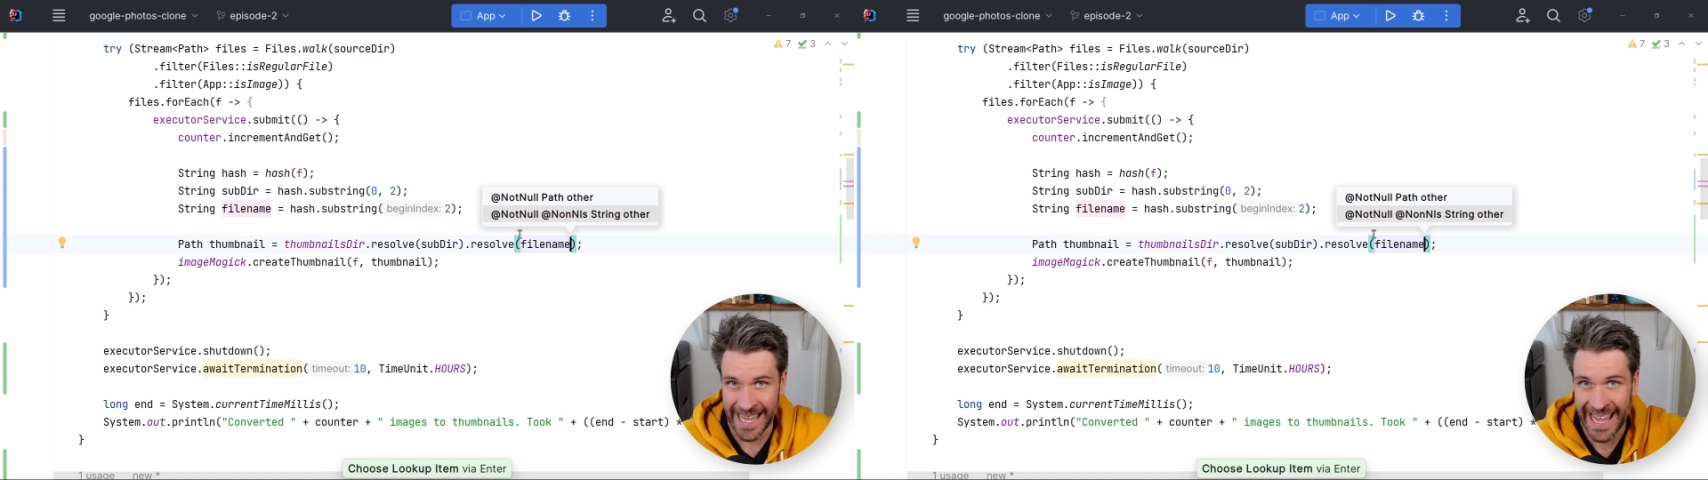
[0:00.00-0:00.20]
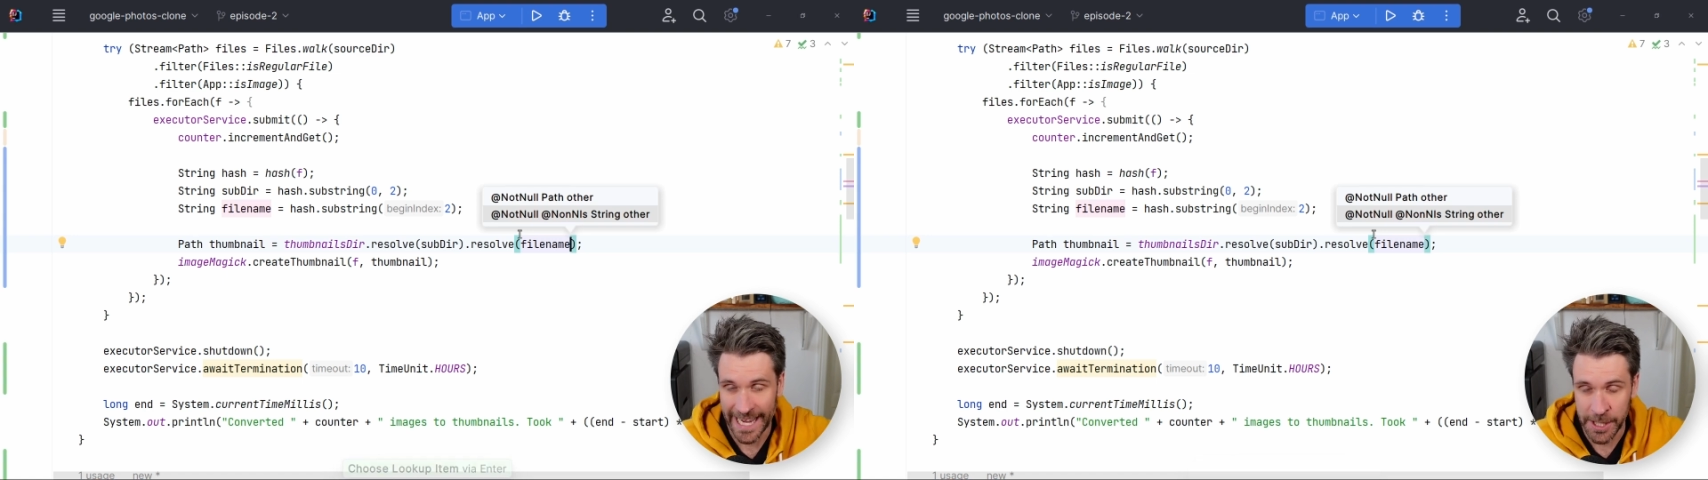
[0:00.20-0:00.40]

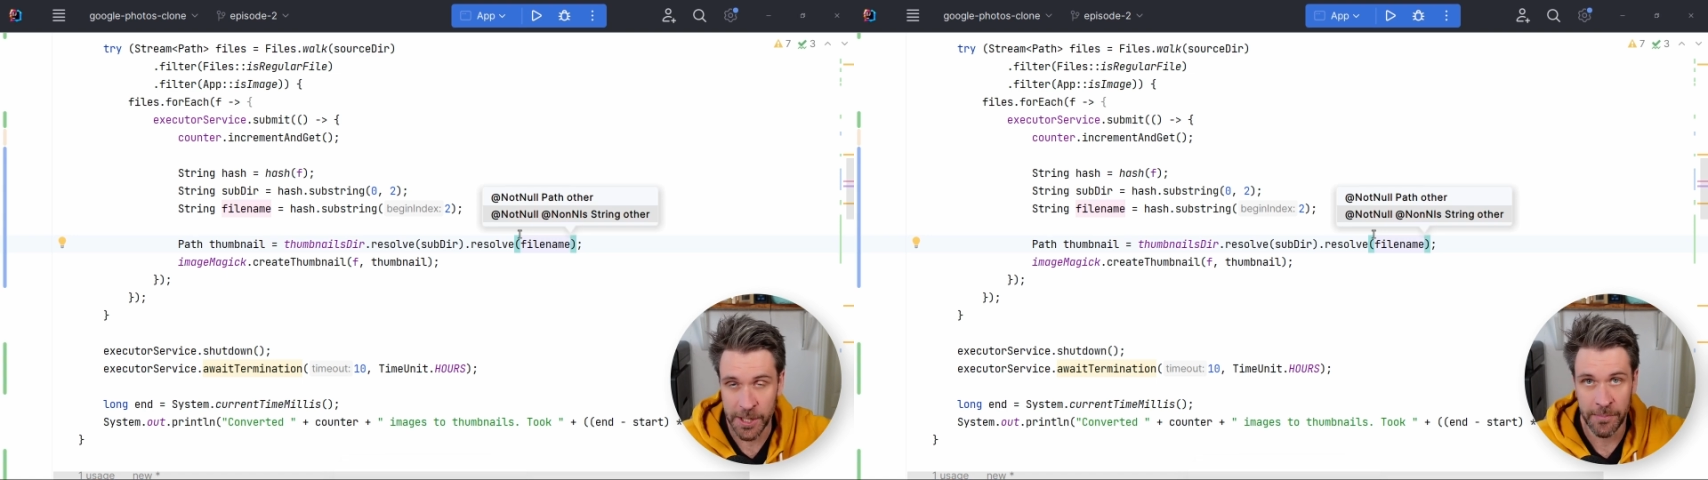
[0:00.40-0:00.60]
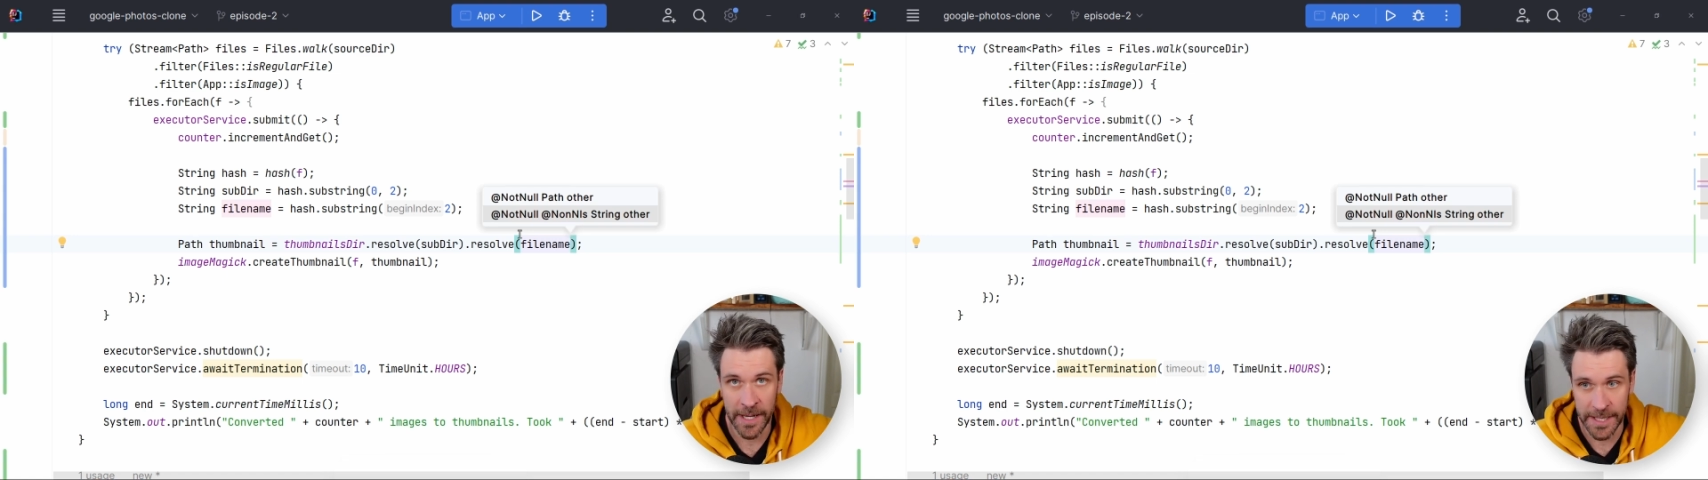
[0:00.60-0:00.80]
hash
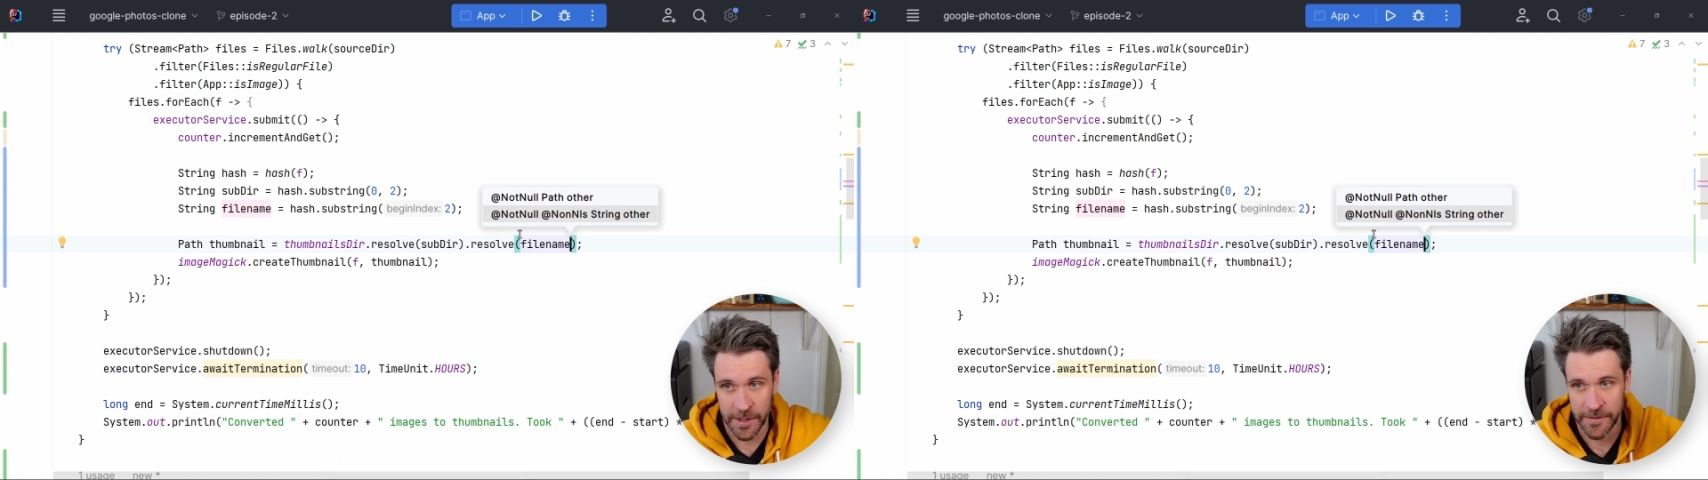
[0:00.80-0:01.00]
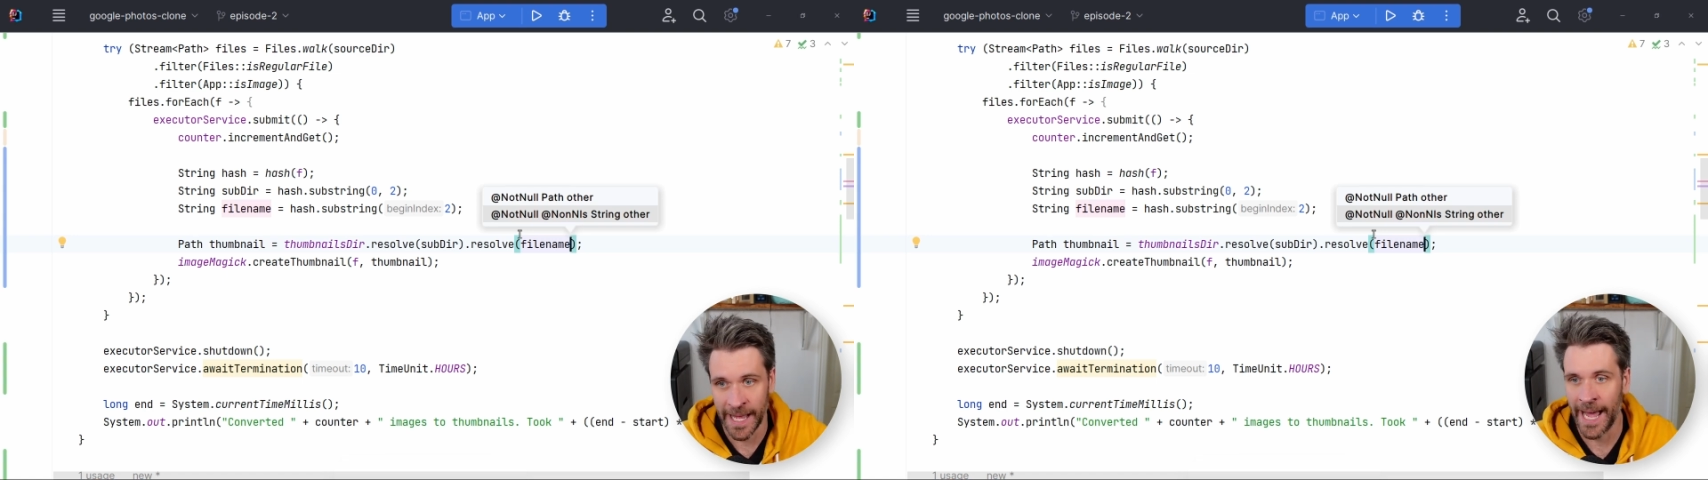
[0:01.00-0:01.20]
or part
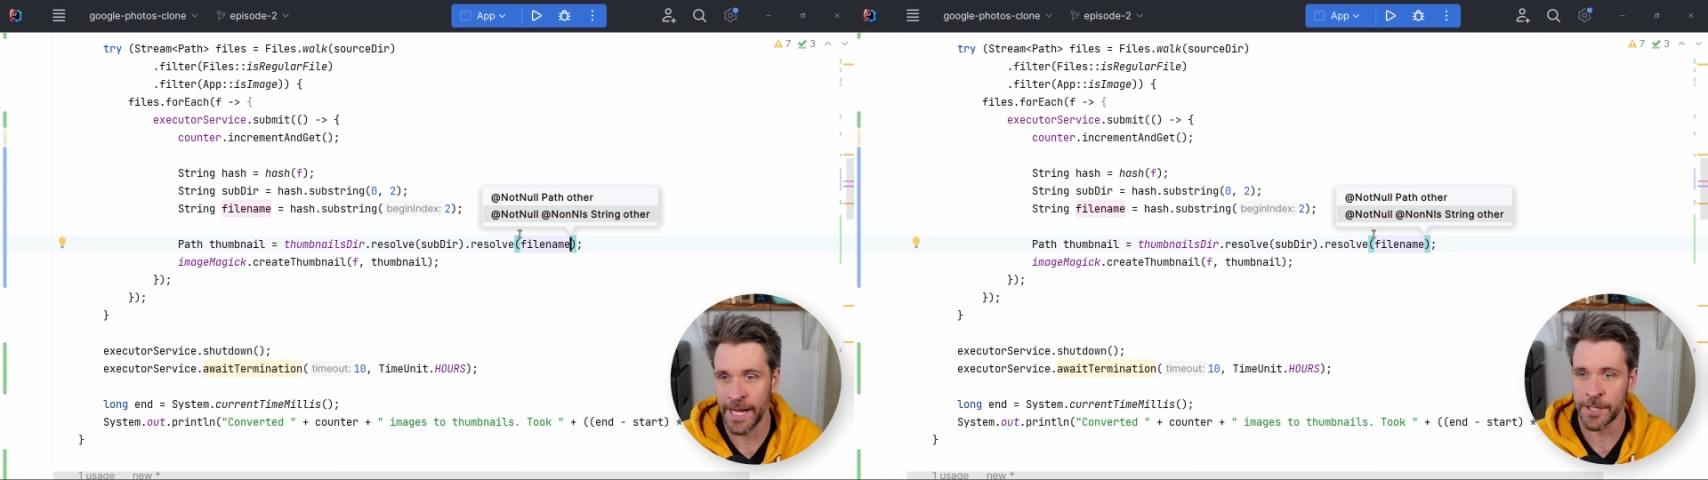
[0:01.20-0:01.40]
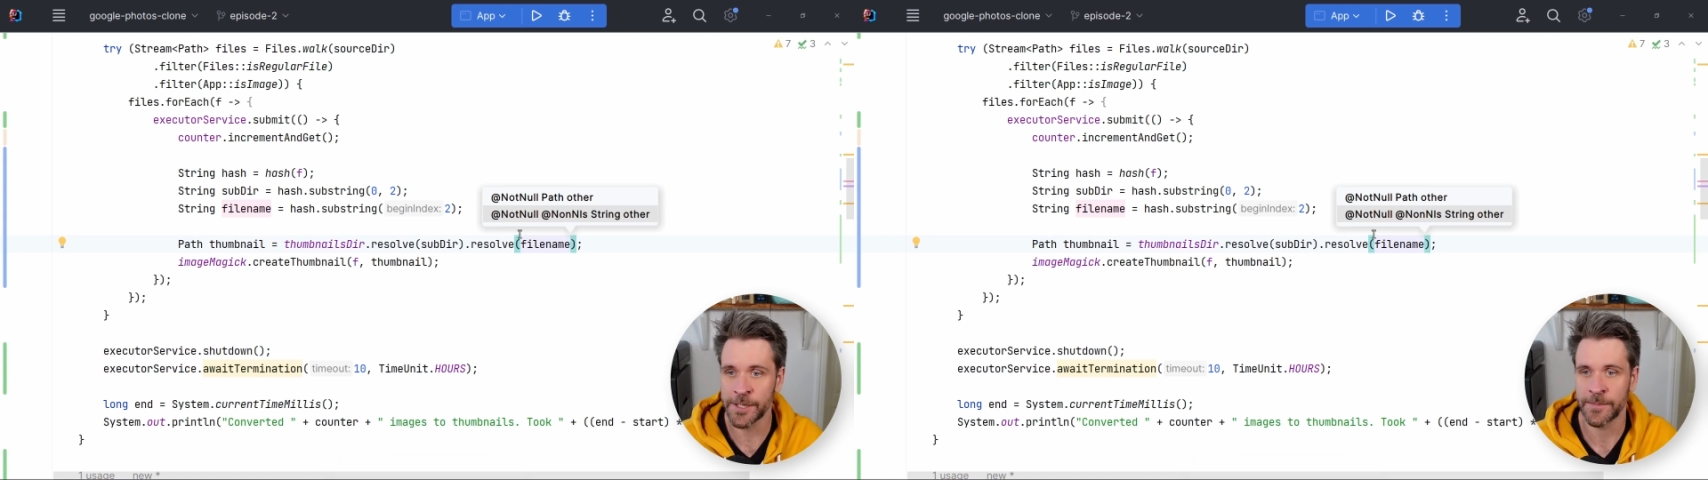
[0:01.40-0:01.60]
of the
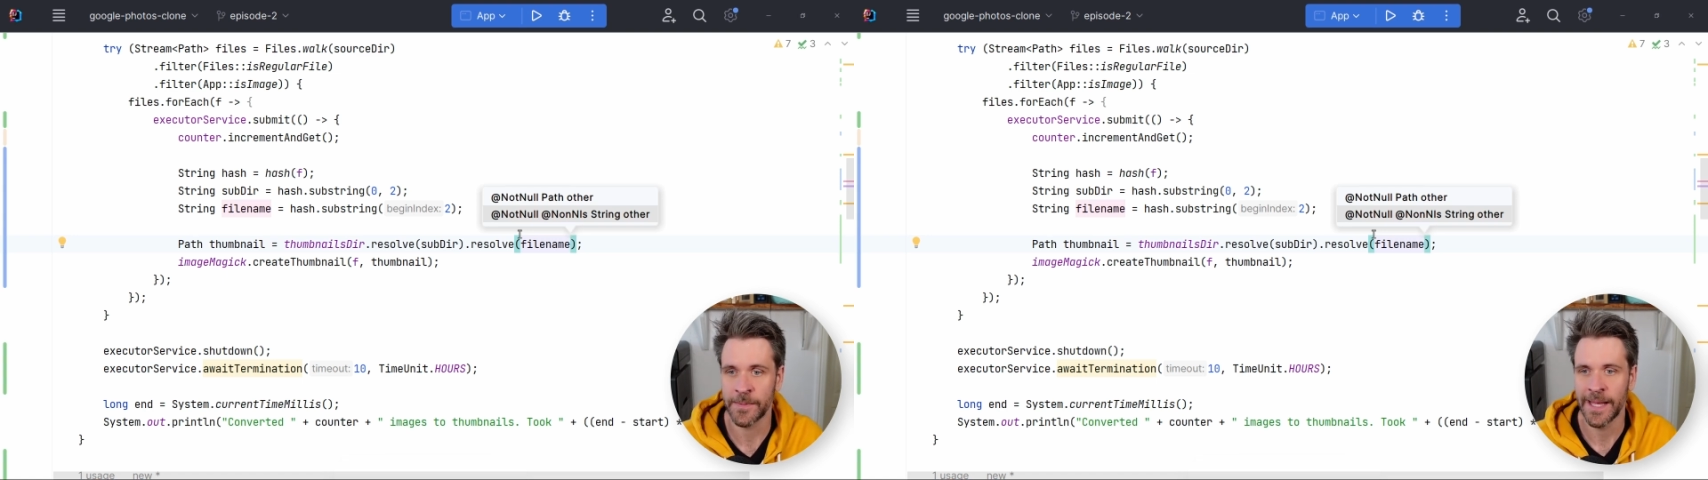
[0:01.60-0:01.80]
hash.